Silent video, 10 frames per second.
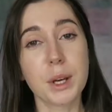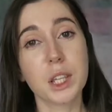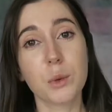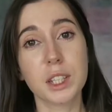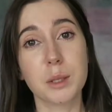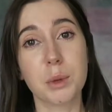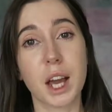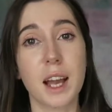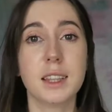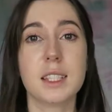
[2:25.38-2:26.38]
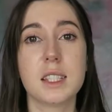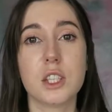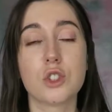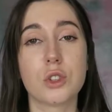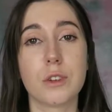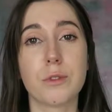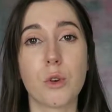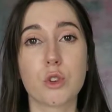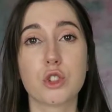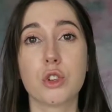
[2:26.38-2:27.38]
By the way, the behind the scenes to the
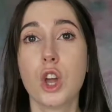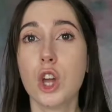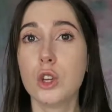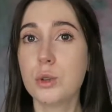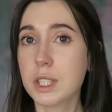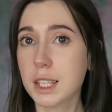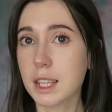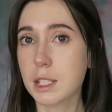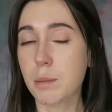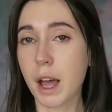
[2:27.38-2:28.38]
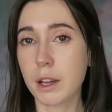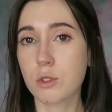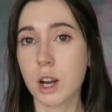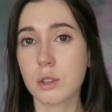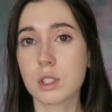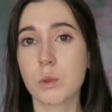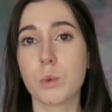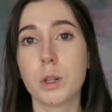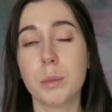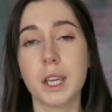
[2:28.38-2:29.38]
photoshoot using these backgrounds
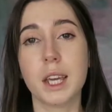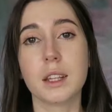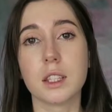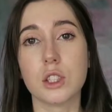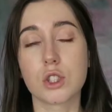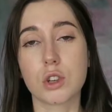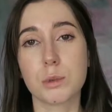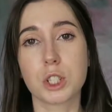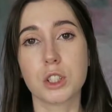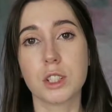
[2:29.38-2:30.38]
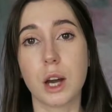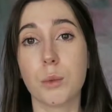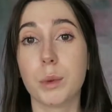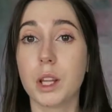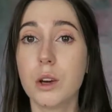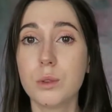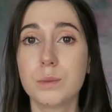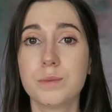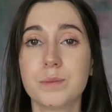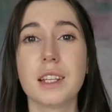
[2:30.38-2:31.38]
will be in the description down below.
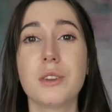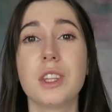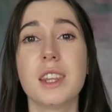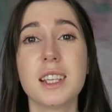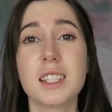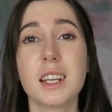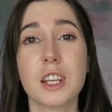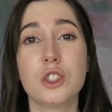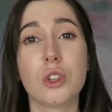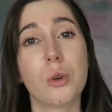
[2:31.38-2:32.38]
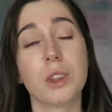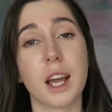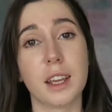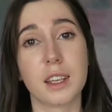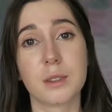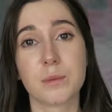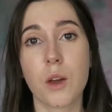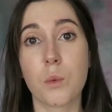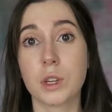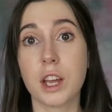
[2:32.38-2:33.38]
Now the things that I don't like.
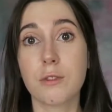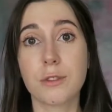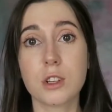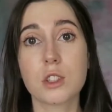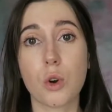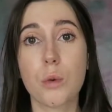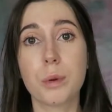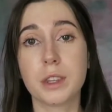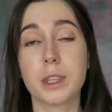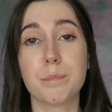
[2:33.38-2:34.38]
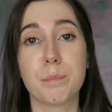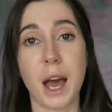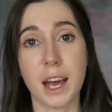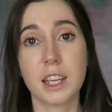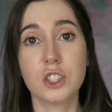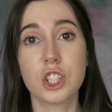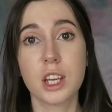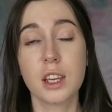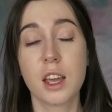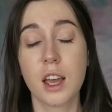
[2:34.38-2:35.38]
When I first opened the
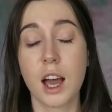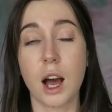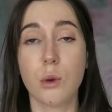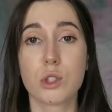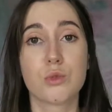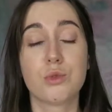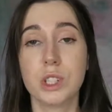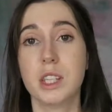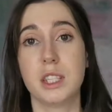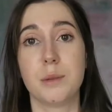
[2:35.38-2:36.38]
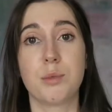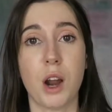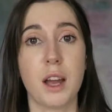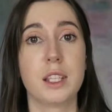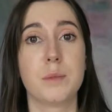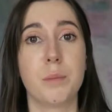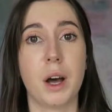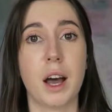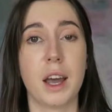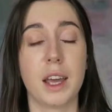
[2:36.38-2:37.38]
packaging, I was really surprised
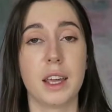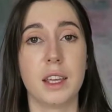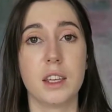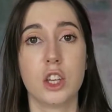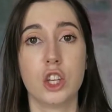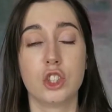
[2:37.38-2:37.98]
by